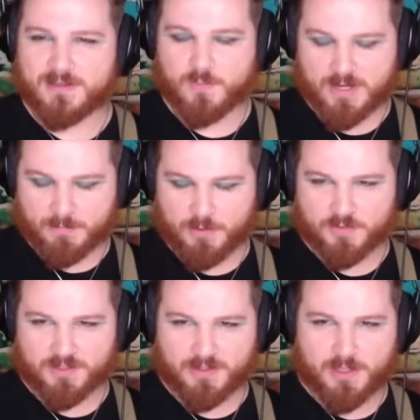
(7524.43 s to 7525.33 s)
when I'm
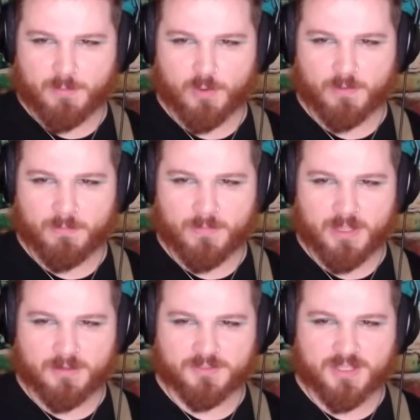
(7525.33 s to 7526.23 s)
using the keyboard
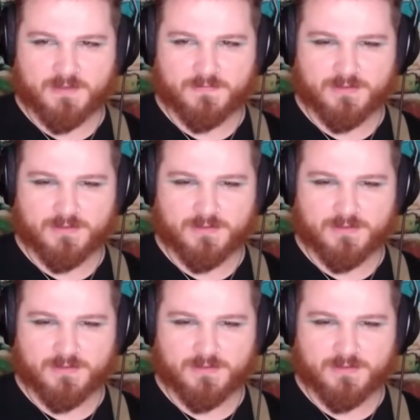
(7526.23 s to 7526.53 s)
and stuff.